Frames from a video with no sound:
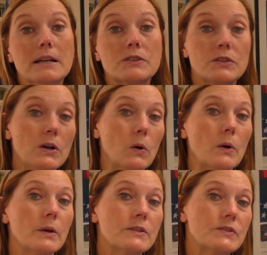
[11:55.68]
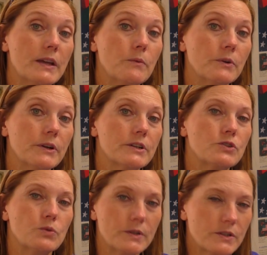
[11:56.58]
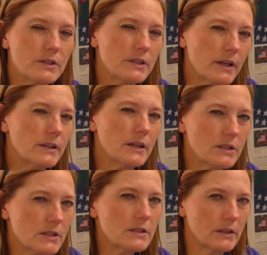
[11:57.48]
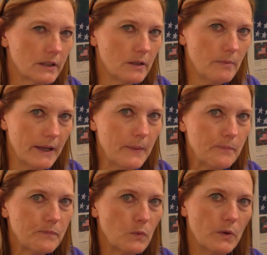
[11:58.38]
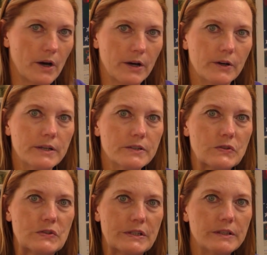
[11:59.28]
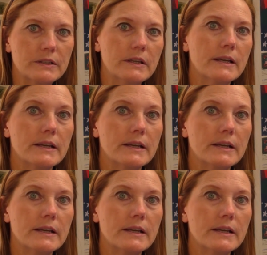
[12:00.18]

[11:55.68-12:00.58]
So instead, we're going to twist the technique just a little bit. We are going to still